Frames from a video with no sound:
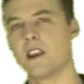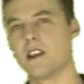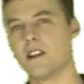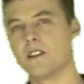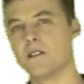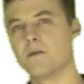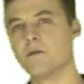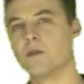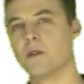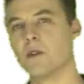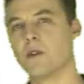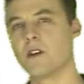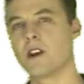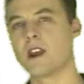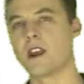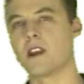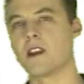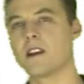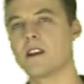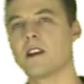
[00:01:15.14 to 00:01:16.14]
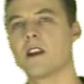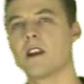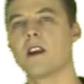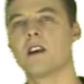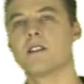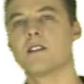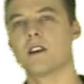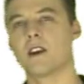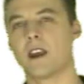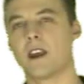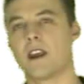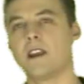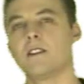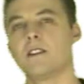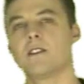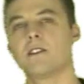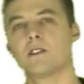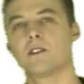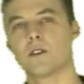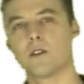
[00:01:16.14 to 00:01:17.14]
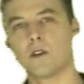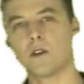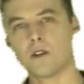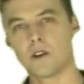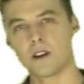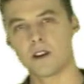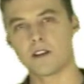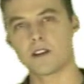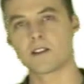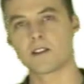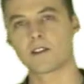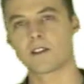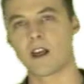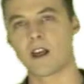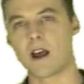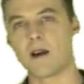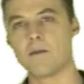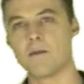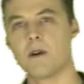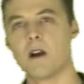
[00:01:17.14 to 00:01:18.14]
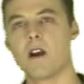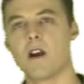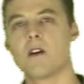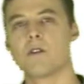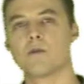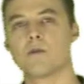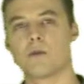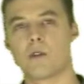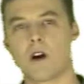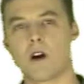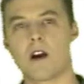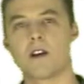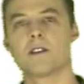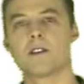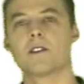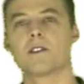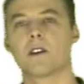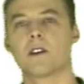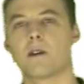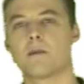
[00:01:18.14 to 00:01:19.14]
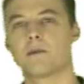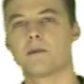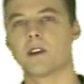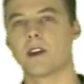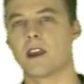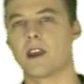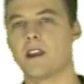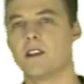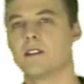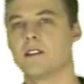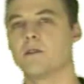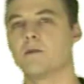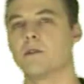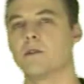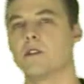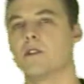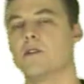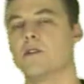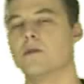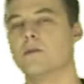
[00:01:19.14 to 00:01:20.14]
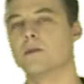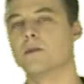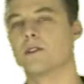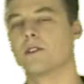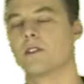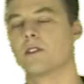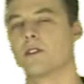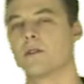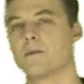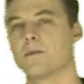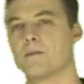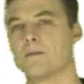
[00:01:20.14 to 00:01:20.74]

In the morning, the heat stored in the slab rises up to heat the rooms.